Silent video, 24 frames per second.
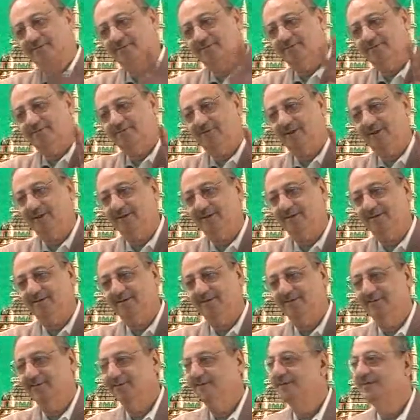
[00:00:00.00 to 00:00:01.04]
fine.
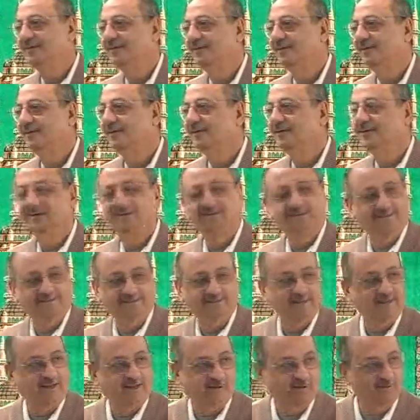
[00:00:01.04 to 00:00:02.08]

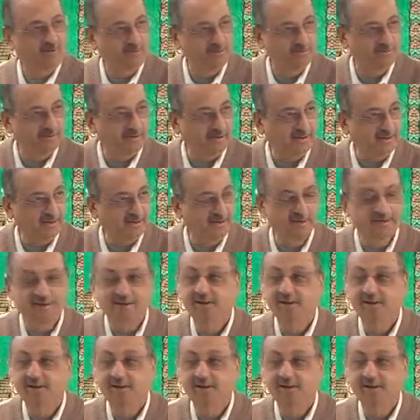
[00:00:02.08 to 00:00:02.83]
They are good, brother.